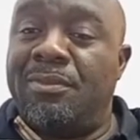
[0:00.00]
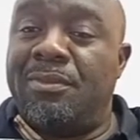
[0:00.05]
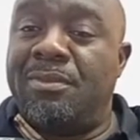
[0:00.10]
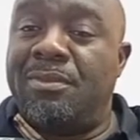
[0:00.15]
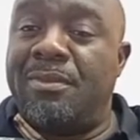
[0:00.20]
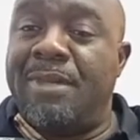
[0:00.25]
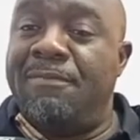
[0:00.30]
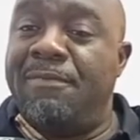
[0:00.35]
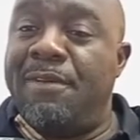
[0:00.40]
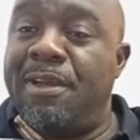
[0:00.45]

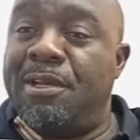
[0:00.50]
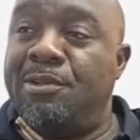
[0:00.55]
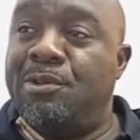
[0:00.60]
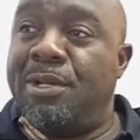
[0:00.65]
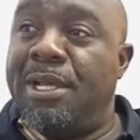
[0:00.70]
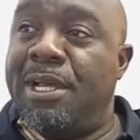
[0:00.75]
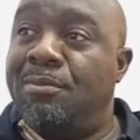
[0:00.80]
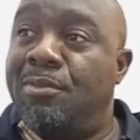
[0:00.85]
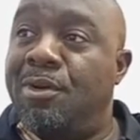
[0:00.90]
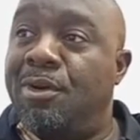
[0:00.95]
my very good
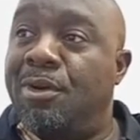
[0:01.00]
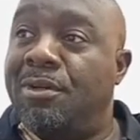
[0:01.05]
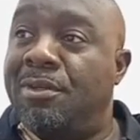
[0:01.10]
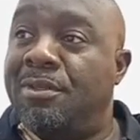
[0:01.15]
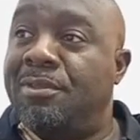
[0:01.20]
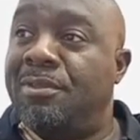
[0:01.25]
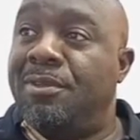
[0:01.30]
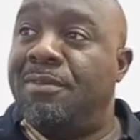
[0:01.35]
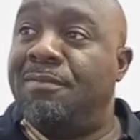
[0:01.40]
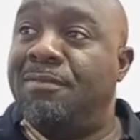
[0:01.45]
Egba,
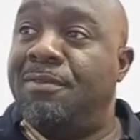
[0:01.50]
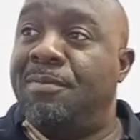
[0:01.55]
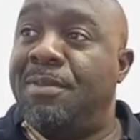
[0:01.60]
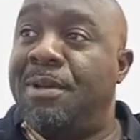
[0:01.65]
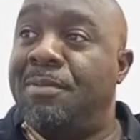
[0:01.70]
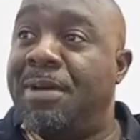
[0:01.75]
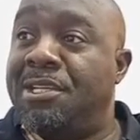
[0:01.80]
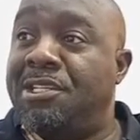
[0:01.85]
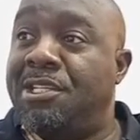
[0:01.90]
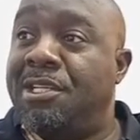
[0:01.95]
Governor
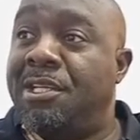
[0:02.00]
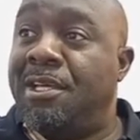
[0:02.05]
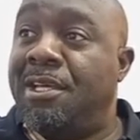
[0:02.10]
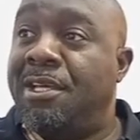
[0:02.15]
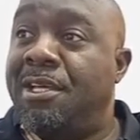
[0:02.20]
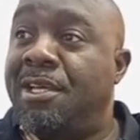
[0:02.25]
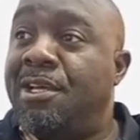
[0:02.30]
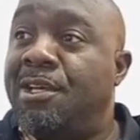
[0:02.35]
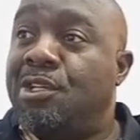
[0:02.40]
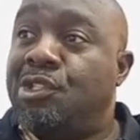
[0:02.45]
Babajide
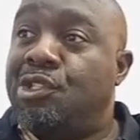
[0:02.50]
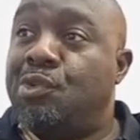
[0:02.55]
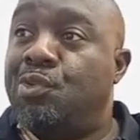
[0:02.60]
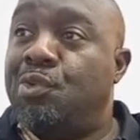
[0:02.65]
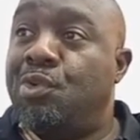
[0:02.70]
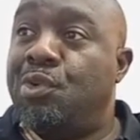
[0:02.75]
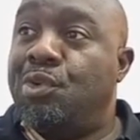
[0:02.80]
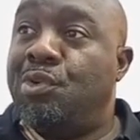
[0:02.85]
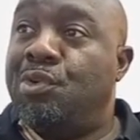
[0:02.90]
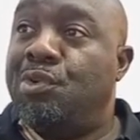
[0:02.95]

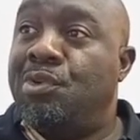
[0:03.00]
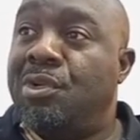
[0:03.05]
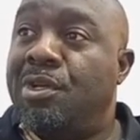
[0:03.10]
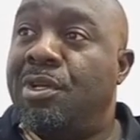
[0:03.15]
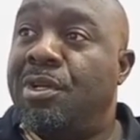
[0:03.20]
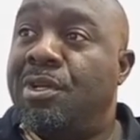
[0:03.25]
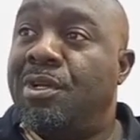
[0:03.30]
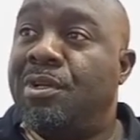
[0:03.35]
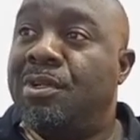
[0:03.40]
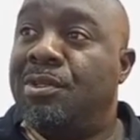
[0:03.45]
Sanwo-Olu,
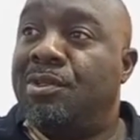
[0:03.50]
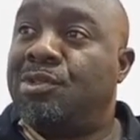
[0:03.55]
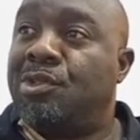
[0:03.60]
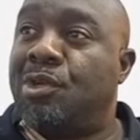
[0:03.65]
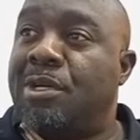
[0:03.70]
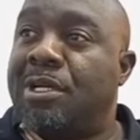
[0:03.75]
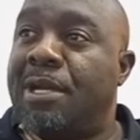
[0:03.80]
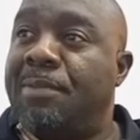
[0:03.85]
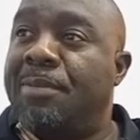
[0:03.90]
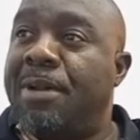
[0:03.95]

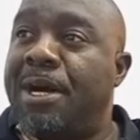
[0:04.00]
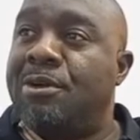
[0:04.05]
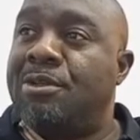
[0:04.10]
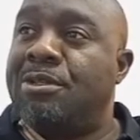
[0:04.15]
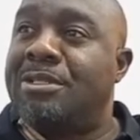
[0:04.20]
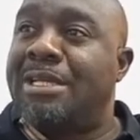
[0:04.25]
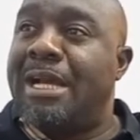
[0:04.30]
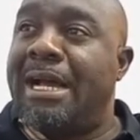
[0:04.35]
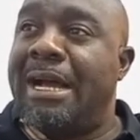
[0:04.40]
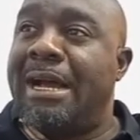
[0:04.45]
talk
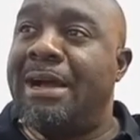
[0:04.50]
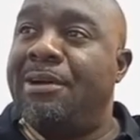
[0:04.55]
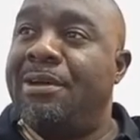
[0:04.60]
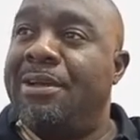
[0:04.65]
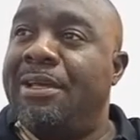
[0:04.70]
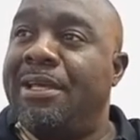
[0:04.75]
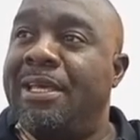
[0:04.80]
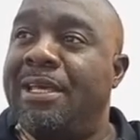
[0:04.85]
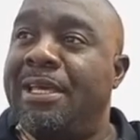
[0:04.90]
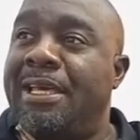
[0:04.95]
about how
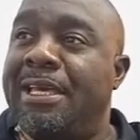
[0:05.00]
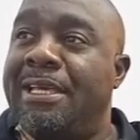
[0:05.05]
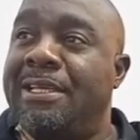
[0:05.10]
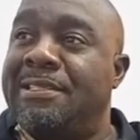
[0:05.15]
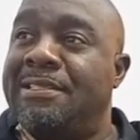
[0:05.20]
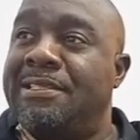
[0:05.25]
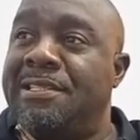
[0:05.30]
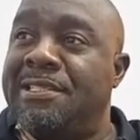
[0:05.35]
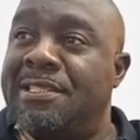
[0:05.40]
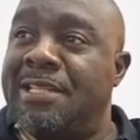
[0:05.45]
he
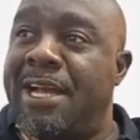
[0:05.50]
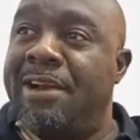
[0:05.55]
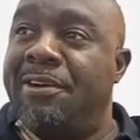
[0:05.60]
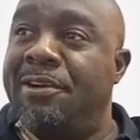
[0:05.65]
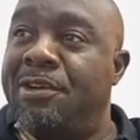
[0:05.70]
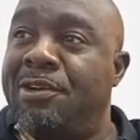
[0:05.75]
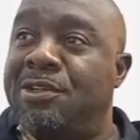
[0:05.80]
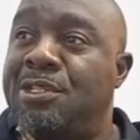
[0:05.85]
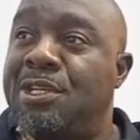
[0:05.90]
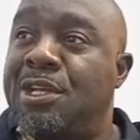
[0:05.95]
is
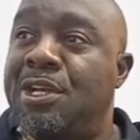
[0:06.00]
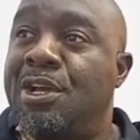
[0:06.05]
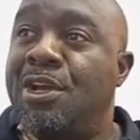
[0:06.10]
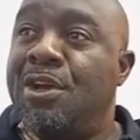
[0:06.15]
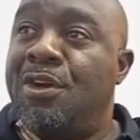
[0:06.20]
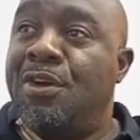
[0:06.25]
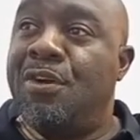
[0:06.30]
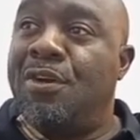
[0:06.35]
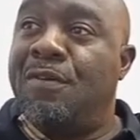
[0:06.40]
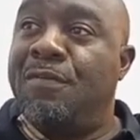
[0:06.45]
desirous
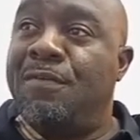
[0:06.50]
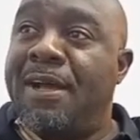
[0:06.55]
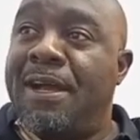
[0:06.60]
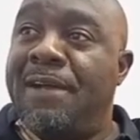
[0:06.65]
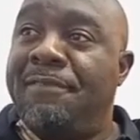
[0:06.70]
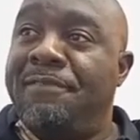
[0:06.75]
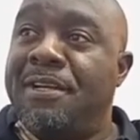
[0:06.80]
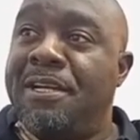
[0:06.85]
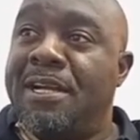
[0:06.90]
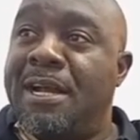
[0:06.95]
of
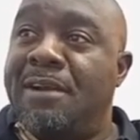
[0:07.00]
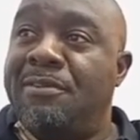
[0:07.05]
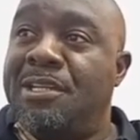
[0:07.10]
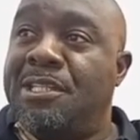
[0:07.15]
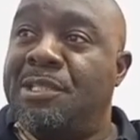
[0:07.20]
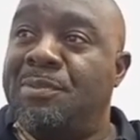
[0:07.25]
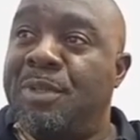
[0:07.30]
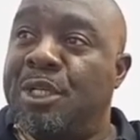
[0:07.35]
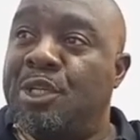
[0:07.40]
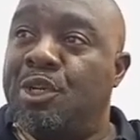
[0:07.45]
having that
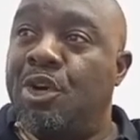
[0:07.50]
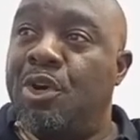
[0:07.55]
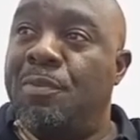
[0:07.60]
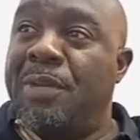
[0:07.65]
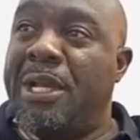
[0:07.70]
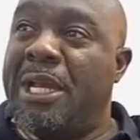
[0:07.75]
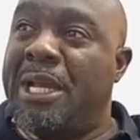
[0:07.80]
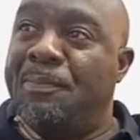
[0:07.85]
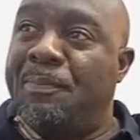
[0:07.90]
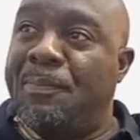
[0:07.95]
race become
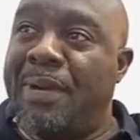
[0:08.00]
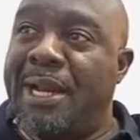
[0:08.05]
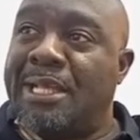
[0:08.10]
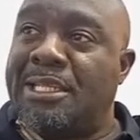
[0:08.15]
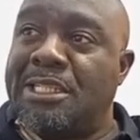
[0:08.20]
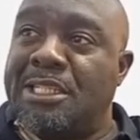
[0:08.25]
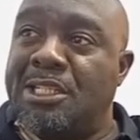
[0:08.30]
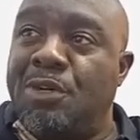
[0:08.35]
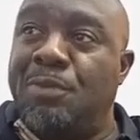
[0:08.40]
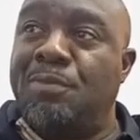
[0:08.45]
a
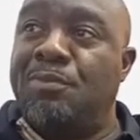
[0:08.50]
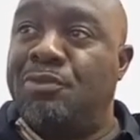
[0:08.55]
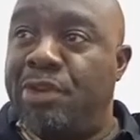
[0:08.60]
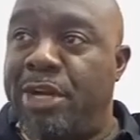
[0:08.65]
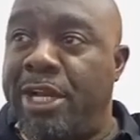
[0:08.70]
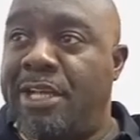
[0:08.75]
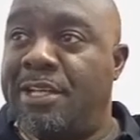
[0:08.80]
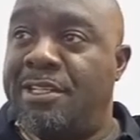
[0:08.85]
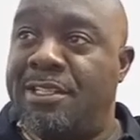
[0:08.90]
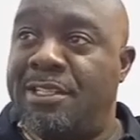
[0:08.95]
platinum
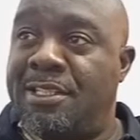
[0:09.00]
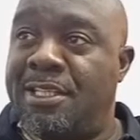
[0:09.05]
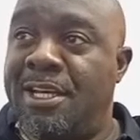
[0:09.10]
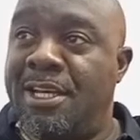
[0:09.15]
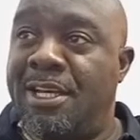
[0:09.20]
race.